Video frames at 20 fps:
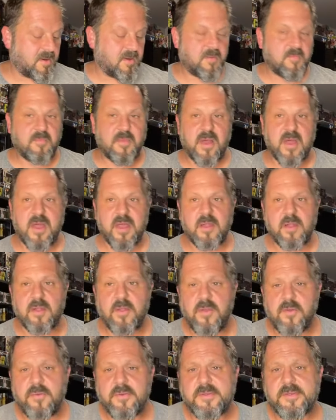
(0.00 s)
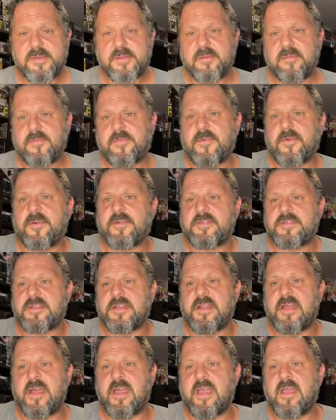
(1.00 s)
my loot for
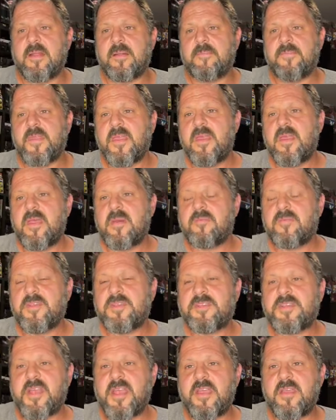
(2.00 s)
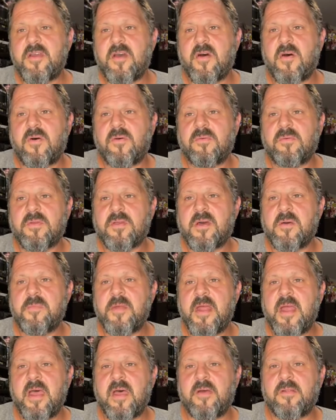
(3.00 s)
tonight. Appreciate y'all
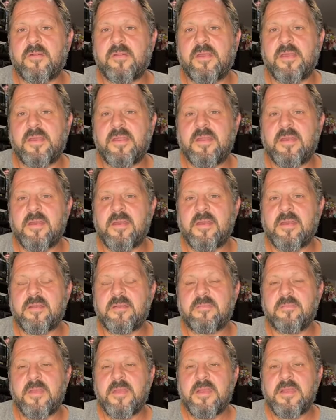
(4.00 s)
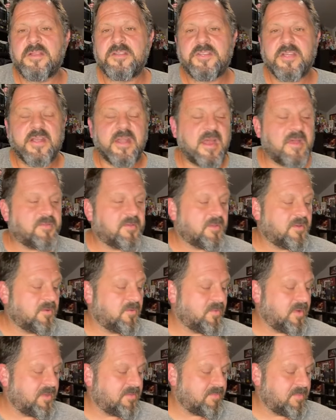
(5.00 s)
coming out and checking out the loot
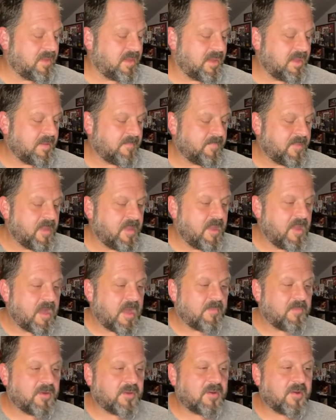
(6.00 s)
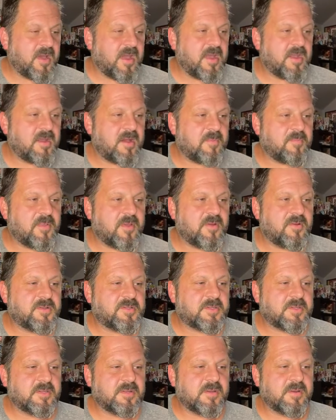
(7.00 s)
with me. I'm going to go ahead and upload
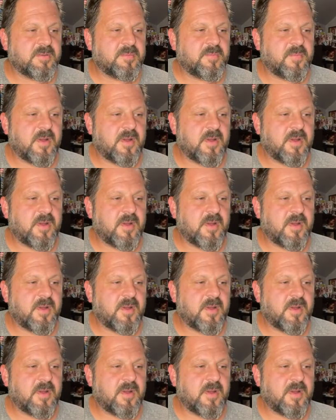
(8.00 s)
to